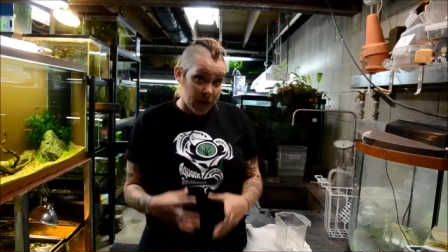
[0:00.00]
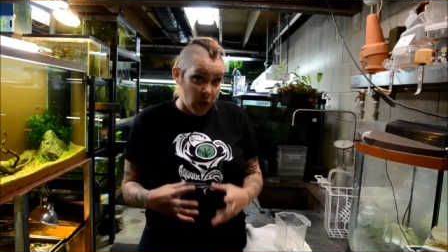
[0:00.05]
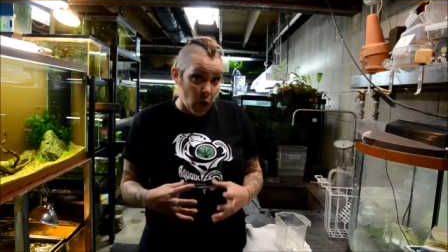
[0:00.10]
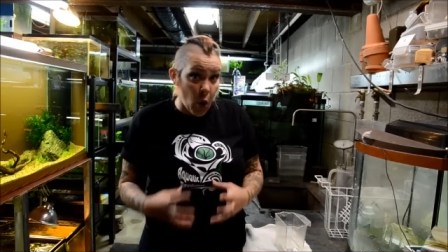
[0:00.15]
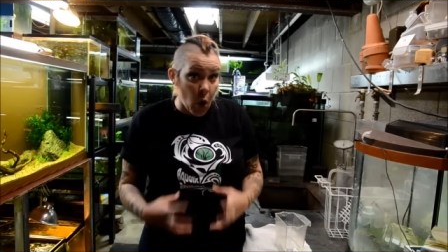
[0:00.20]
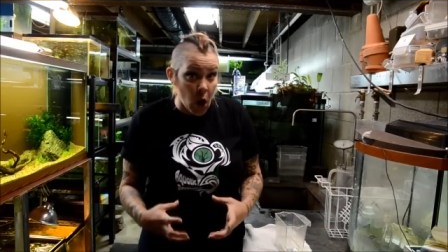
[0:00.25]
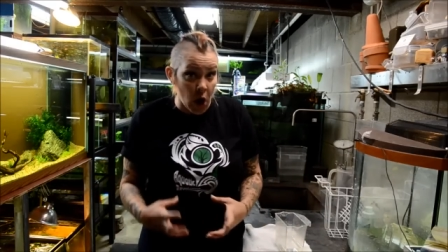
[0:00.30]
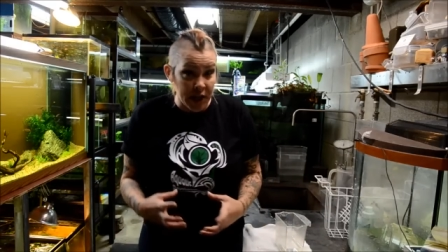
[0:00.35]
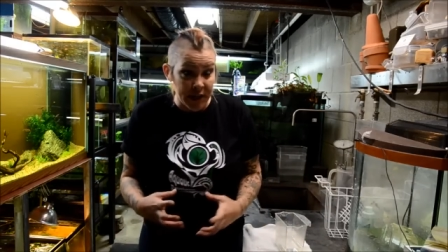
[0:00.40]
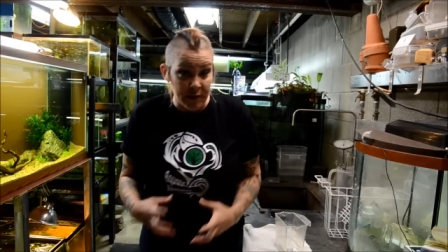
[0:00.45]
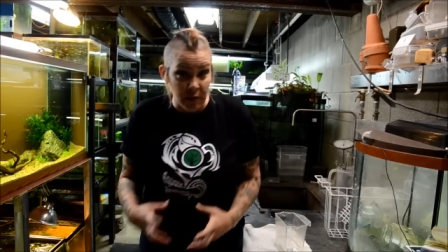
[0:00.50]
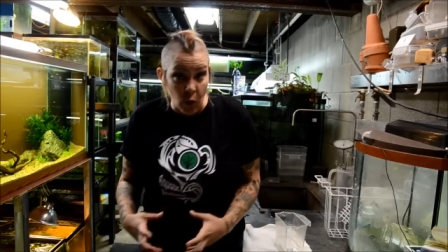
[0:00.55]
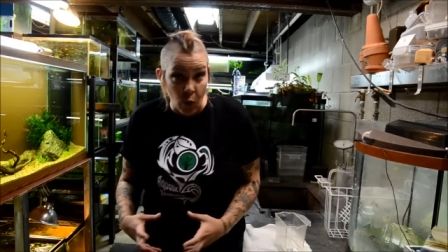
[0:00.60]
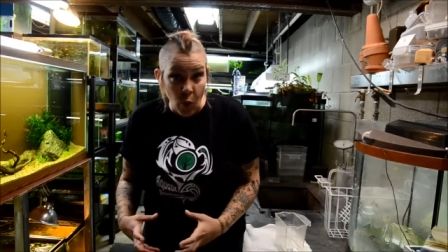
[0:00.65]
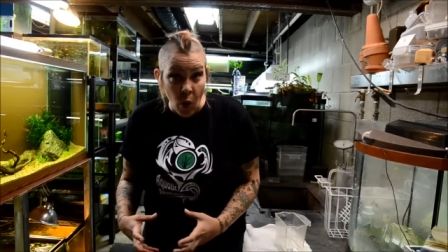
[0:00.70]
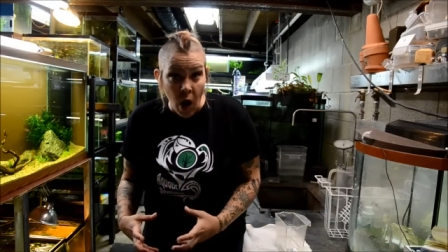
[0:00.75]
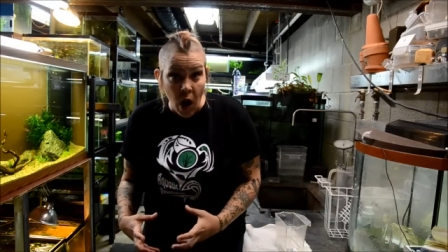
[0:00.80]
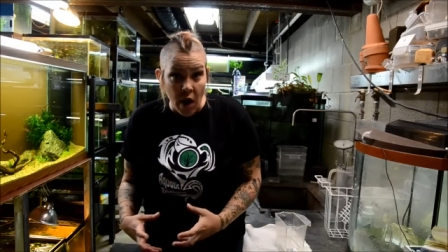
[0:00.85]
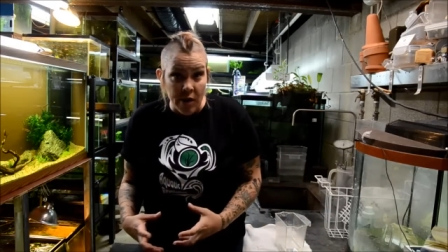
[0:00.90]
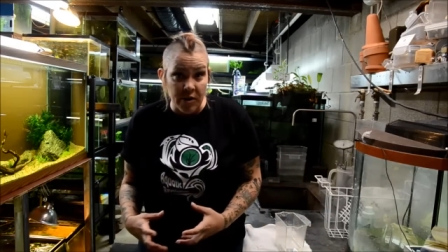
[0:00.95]
on in the
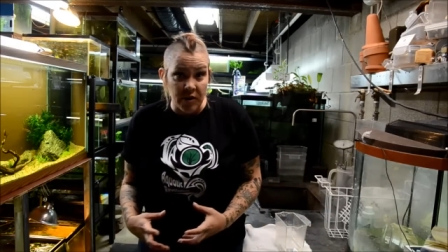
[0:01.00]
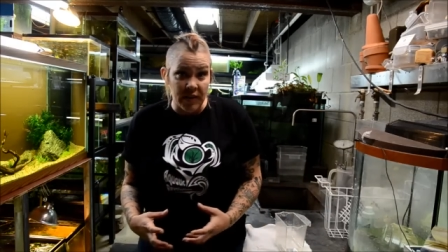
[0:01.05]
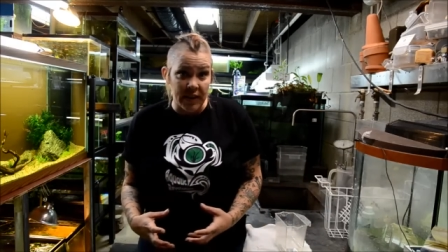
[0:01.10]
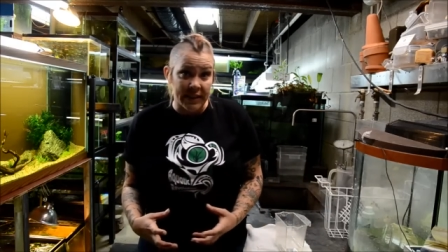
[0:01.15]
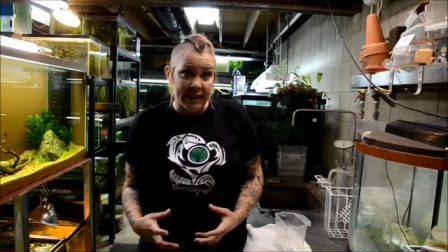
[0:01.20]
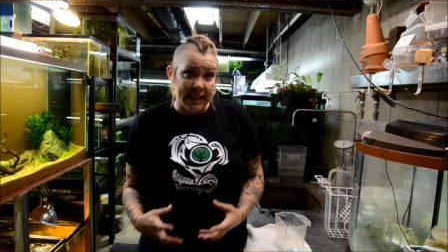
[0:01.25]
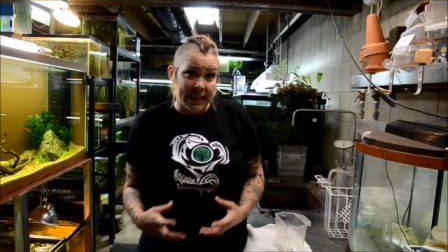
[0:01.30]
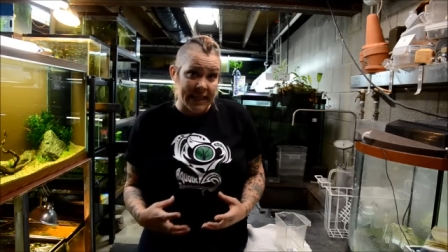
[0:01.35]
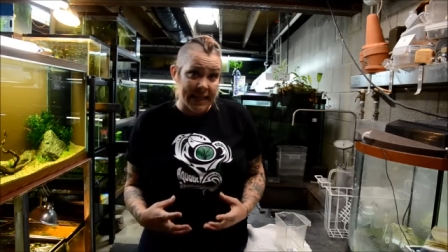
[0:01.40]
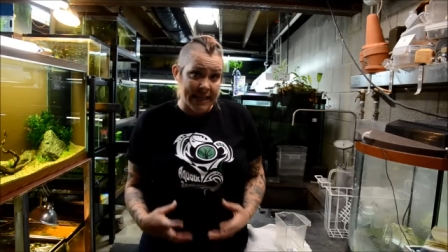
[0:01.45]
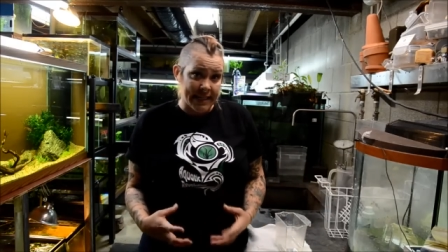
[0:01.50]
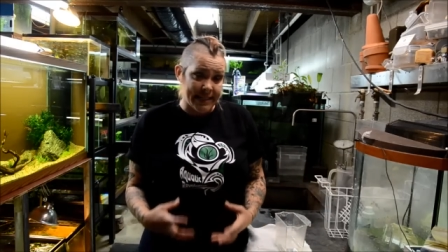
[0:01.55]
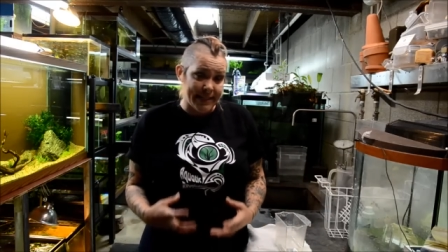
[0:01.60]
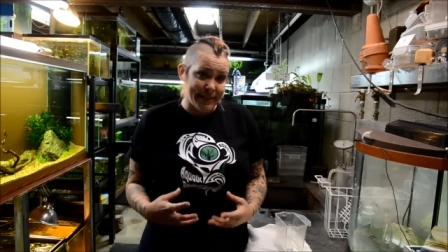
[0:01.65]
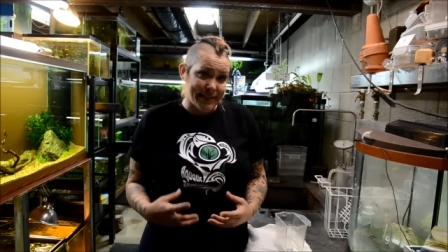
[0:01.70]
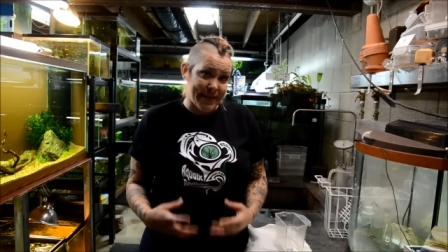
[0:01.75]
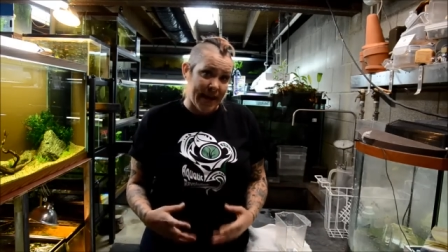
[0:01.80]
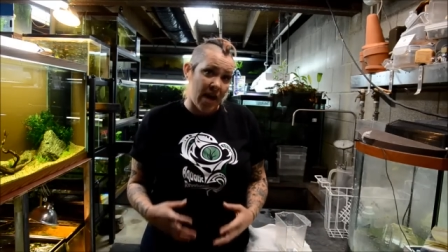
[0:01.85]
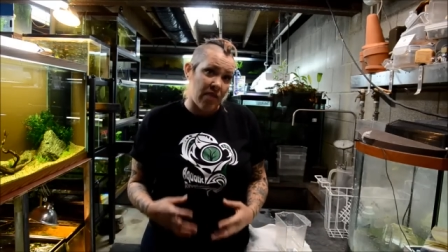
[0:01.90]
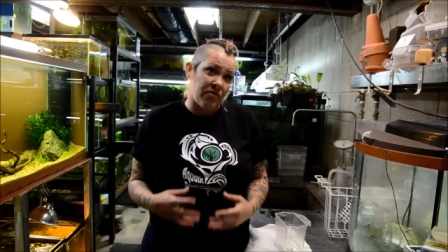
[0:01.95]
water that the
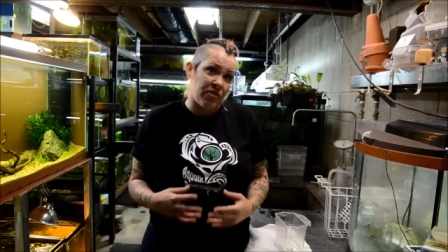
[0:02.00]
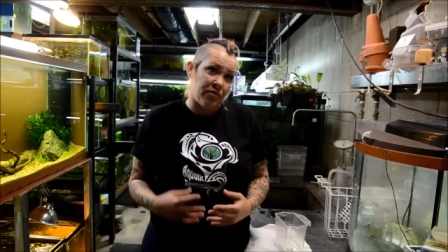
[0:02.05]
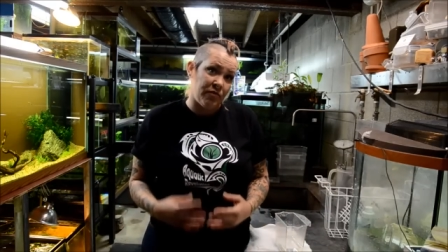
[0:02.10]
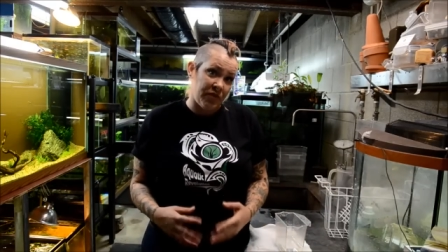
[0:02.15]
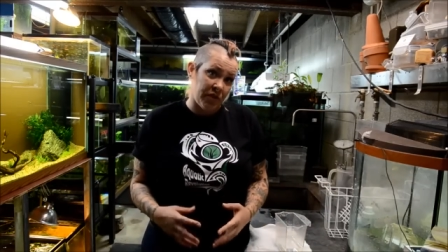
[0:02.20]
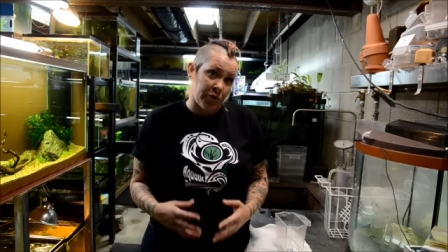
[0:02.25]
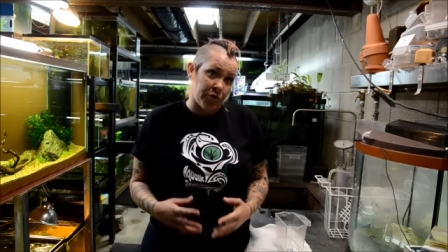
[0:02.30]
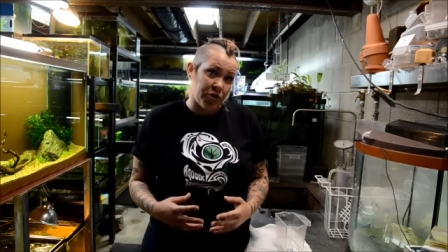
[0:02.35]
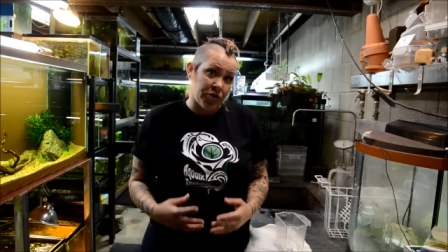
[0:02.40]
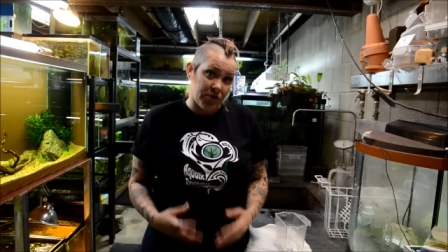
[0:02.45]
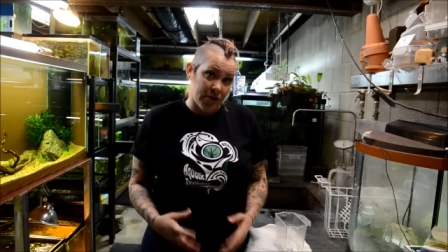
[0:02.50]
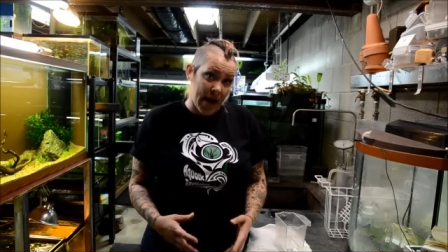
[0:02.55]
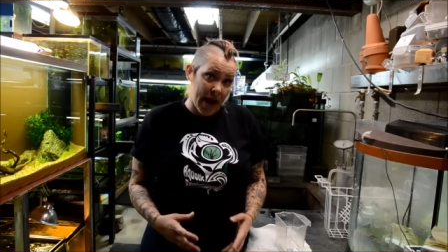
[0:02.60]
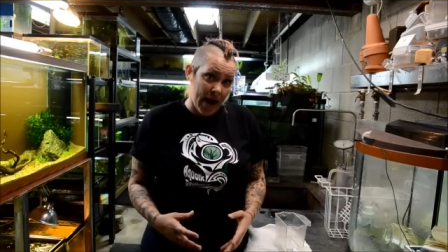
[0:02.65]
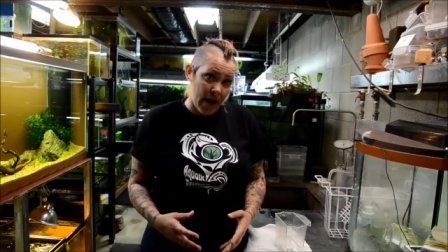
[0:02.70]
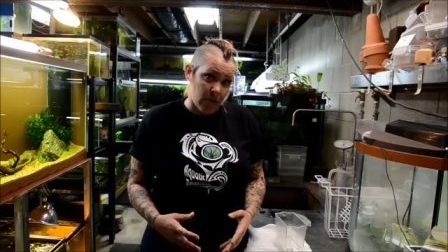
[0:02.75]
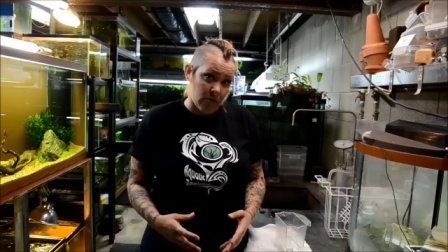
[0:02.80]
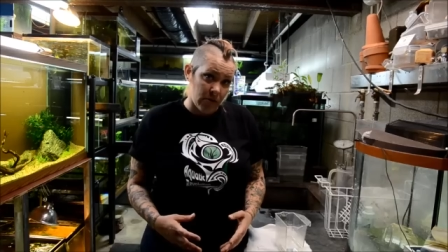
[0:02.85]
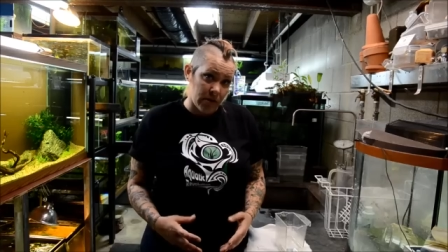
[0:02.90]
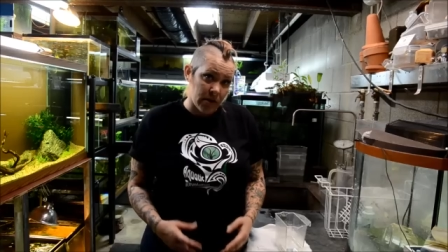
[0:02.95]
kidneys have to filter
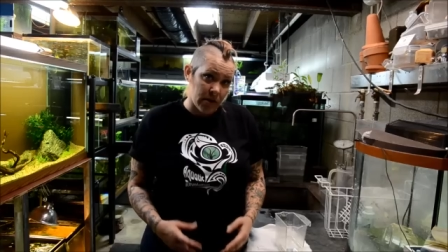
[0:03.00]
out.